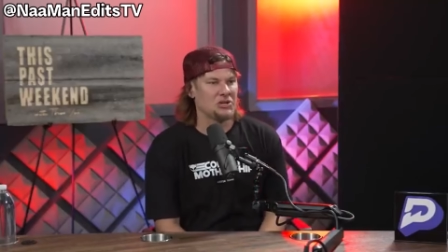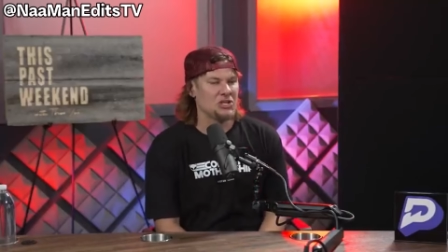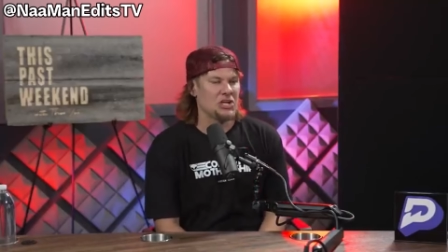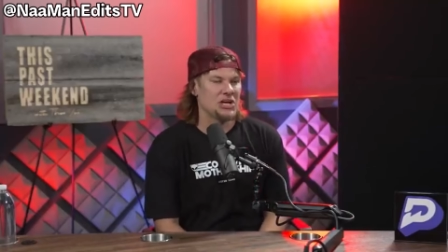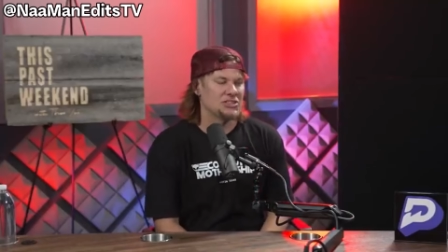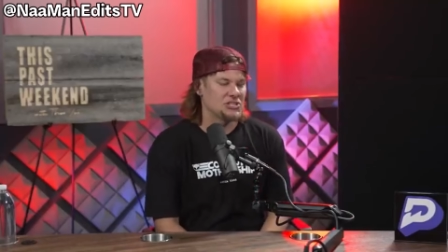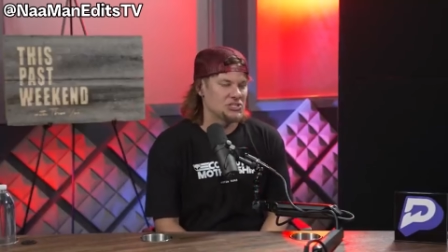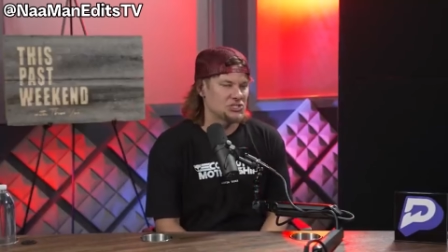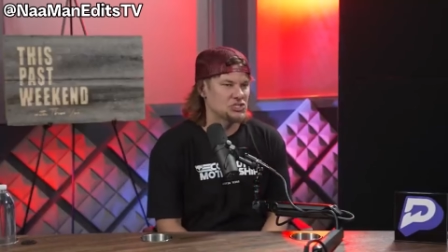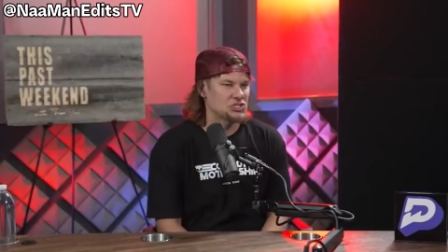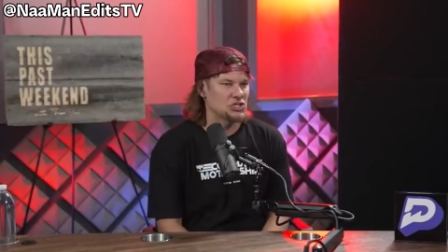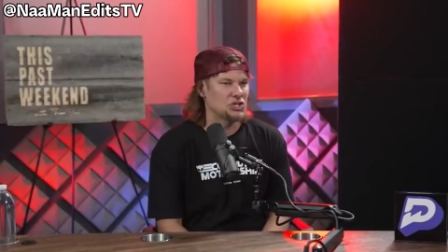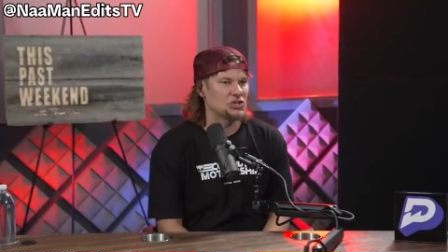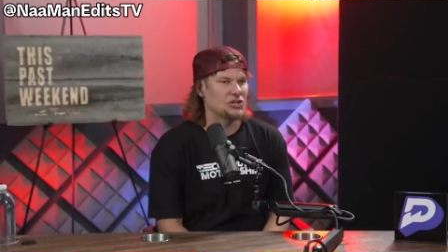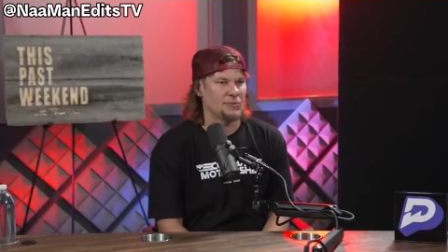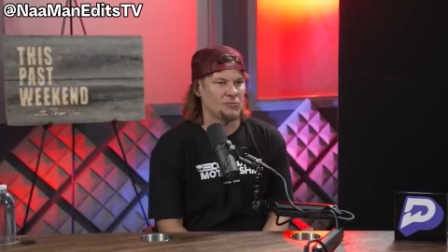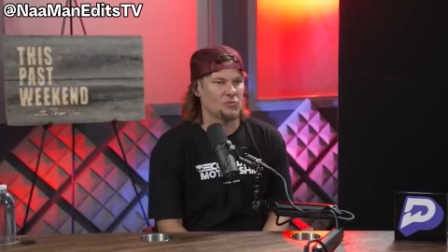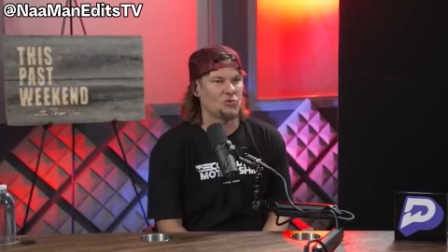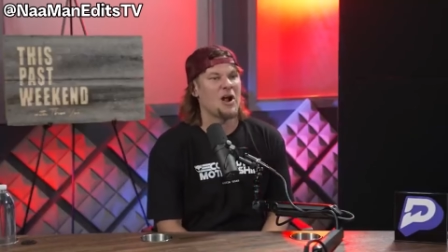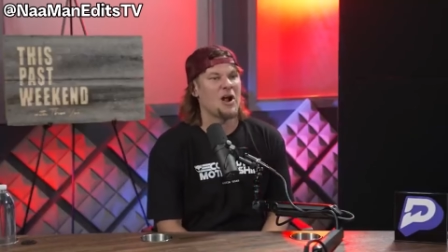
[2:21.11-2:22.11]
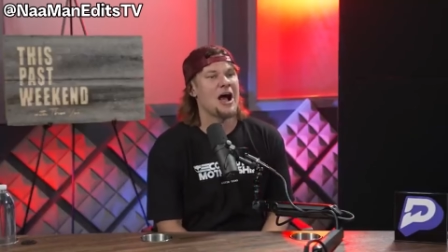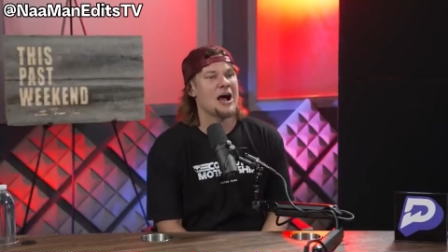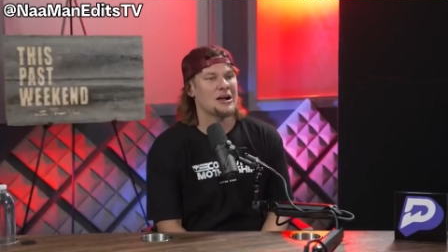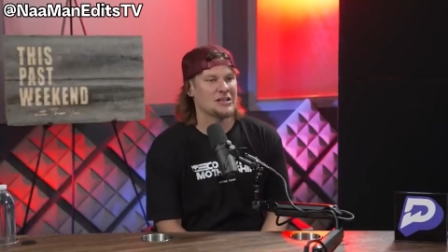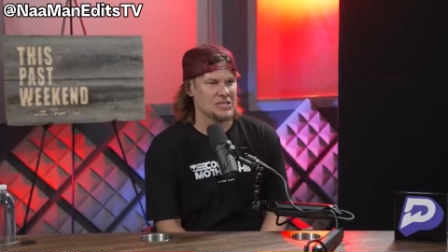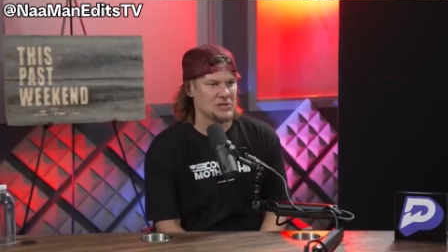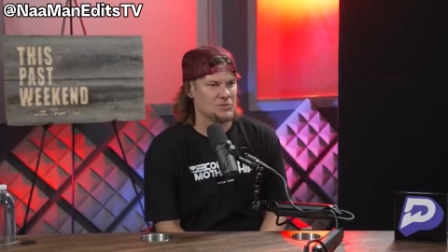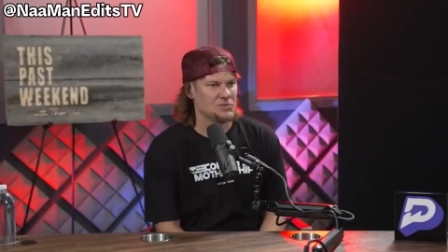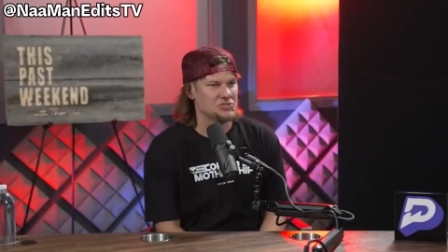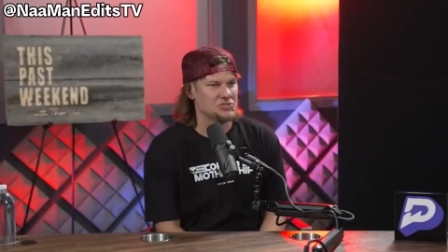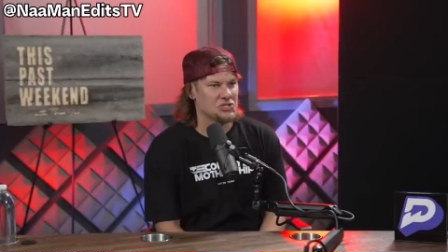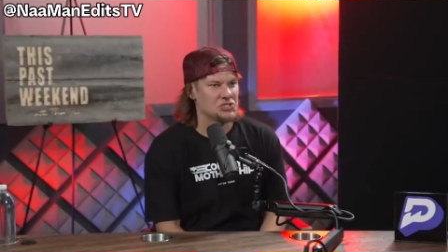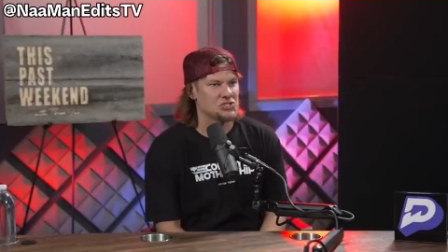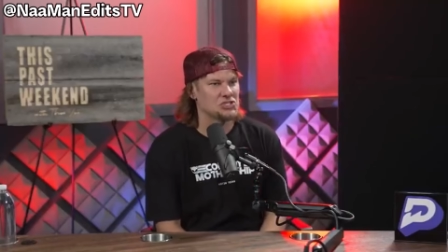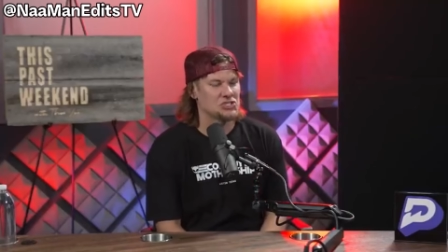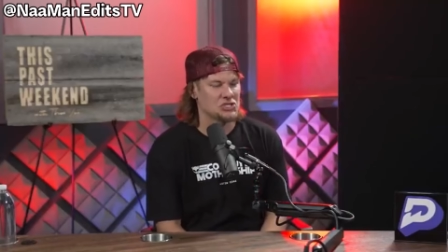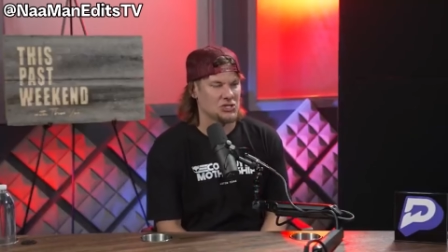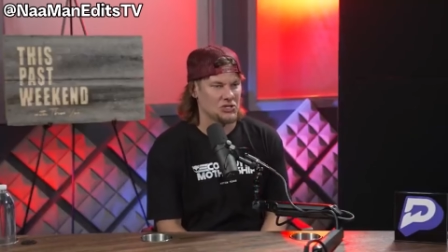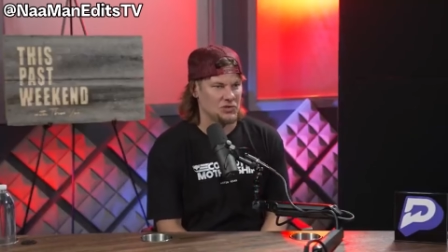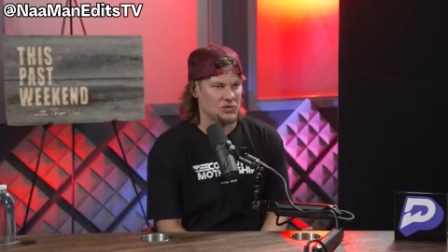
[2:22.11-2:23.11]
But he had this son named Rocky was
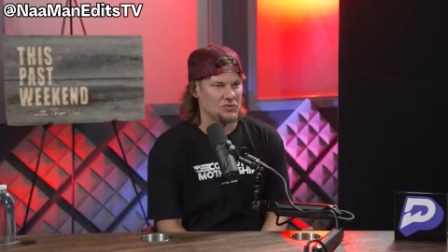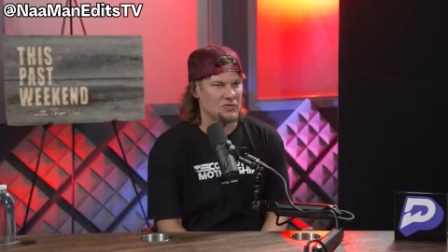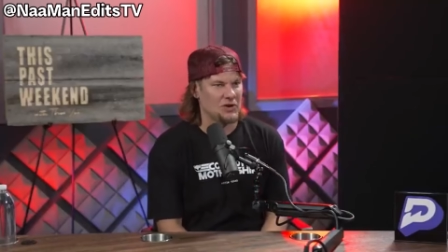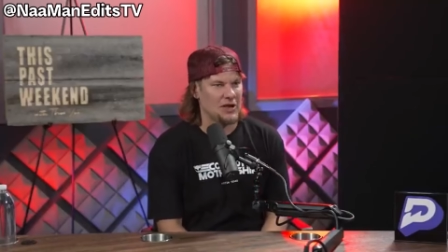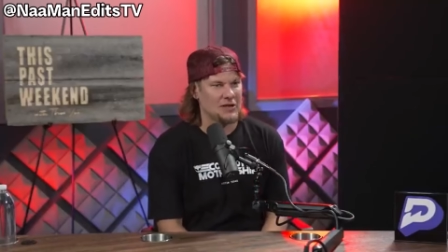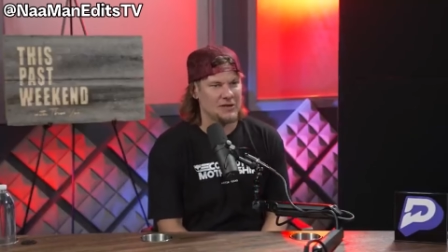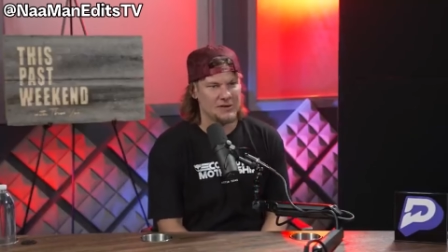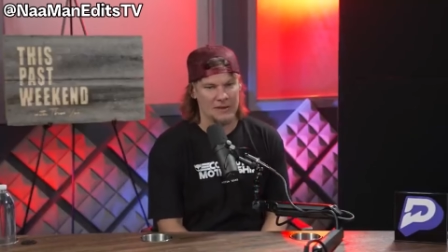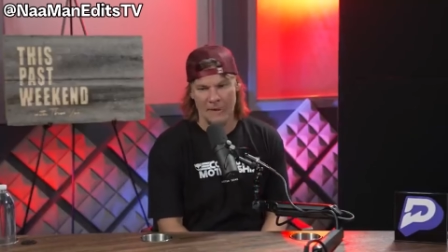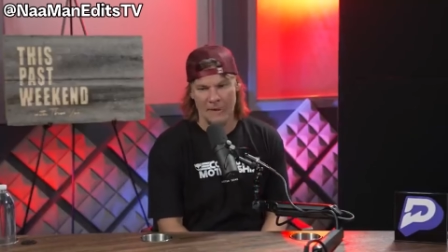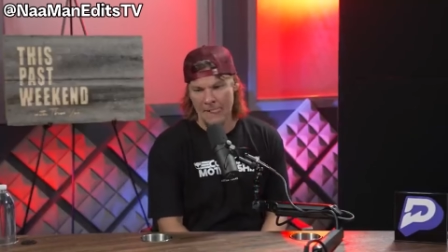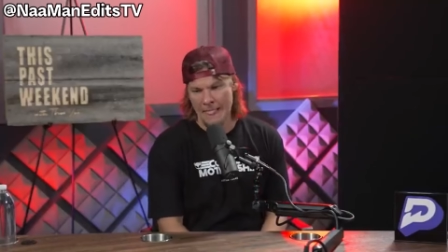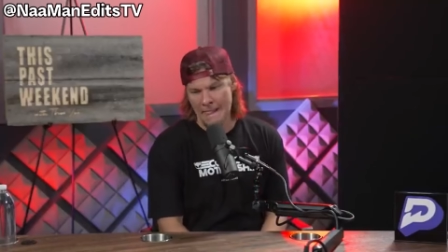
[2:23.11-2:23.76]
his son, right?